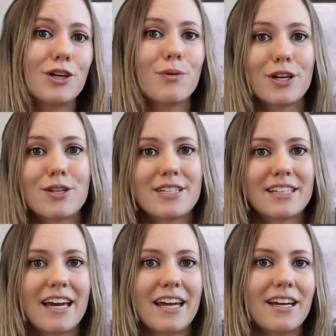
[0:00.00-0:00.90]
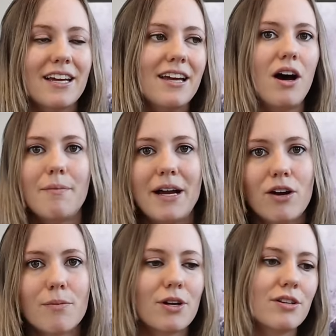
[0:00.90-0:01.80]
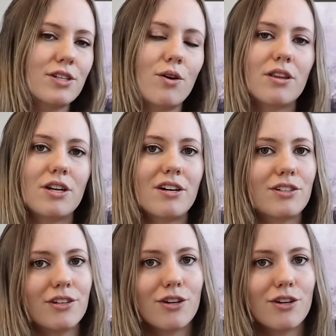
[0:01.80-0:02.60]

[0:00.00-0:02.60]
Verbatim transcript: who are used to like, oh, my arm hurts, go to the doctor.